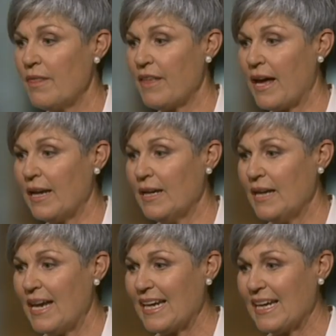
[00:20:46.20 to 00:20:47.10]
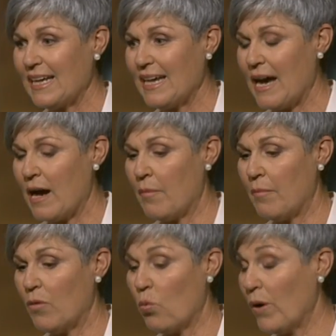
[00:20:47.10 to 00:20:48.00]
that
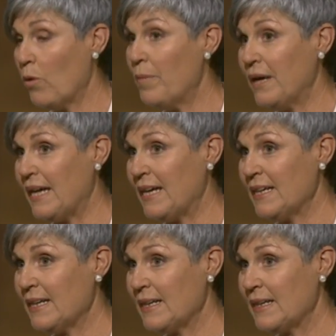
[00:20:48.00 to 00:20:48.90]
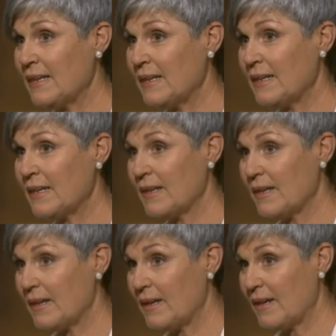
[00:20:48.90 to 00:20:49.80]
um, well-being,
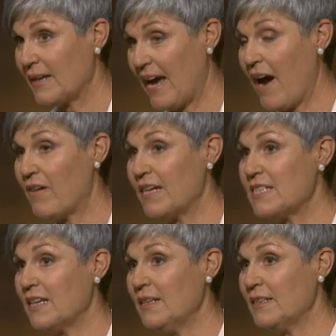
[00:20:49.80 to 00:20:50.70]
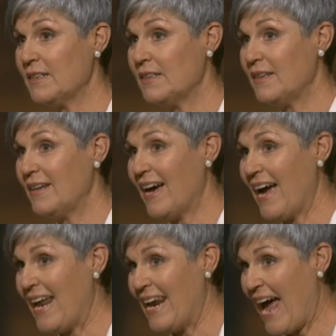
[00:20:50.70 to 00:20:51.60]
character,
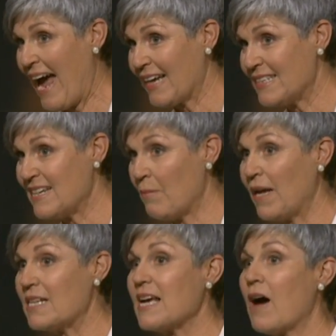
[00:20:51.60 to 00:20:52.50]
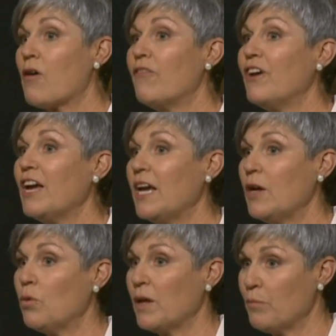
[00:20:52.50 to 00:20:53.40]
and academics are of
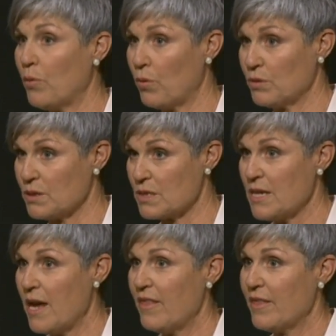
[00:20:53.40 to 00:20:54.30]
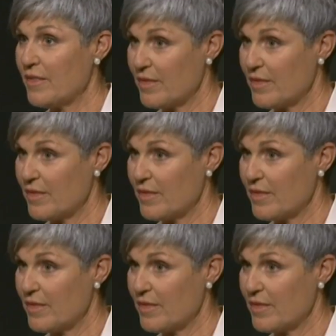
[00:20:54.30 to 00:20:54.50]
equal importance. And, and,